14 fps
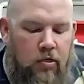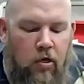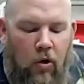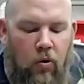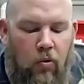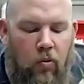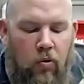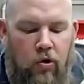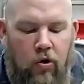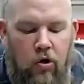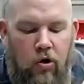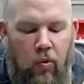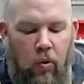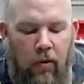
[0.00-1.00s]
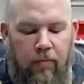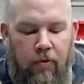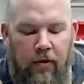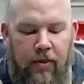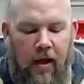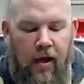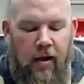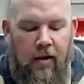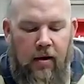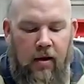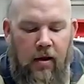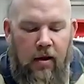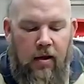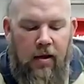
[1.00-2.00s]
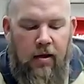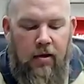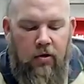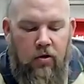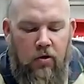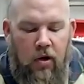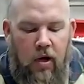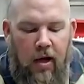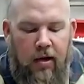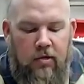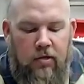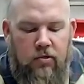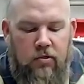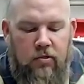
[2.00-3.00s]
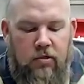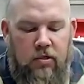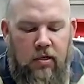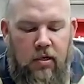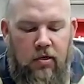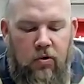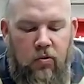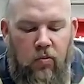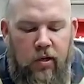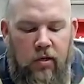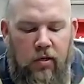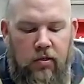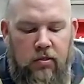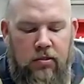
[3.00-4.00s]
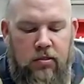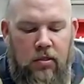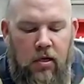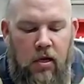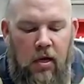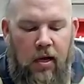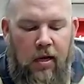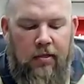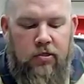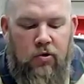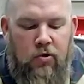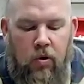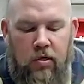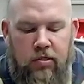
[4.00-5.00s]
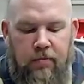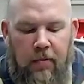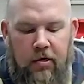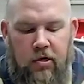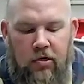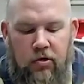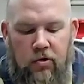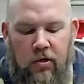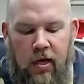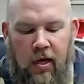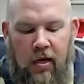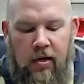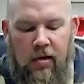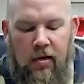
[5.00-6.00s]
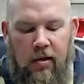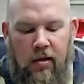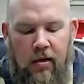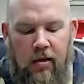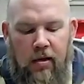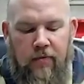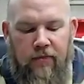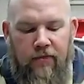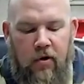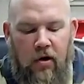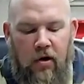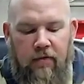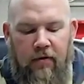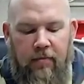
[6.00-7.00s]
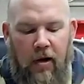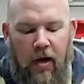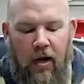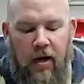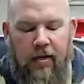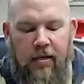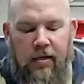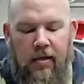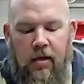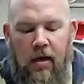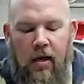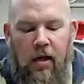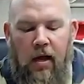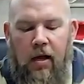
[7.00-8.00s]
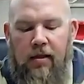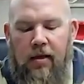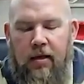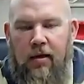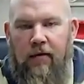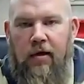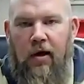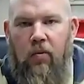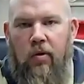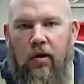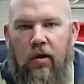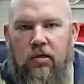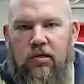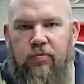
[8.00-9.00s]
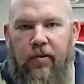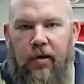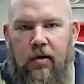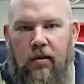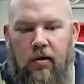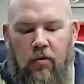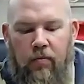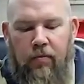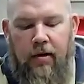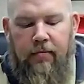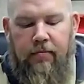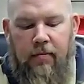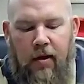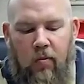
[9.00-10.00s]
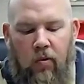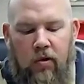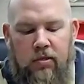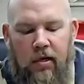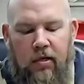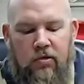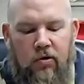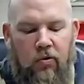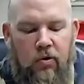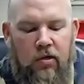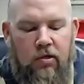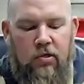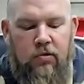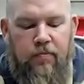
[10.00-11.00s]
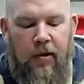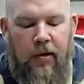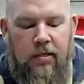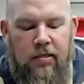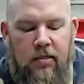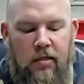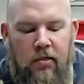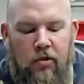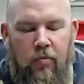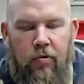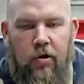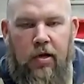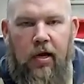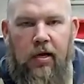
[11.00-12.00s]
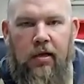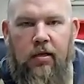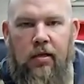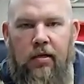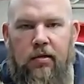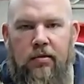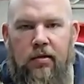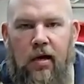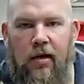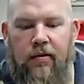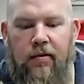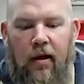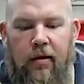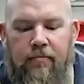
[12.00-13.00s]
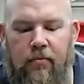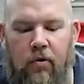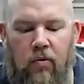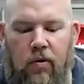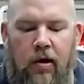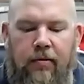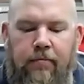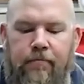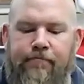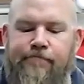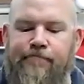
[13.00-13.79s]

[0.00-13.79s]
So you're going to want to put that in your axles and in your wheels and squirt as much as you can in front of and behind it, and then give that wheel a spin a little bit. And what that's doing is just basically lubricating the inside of that, okay?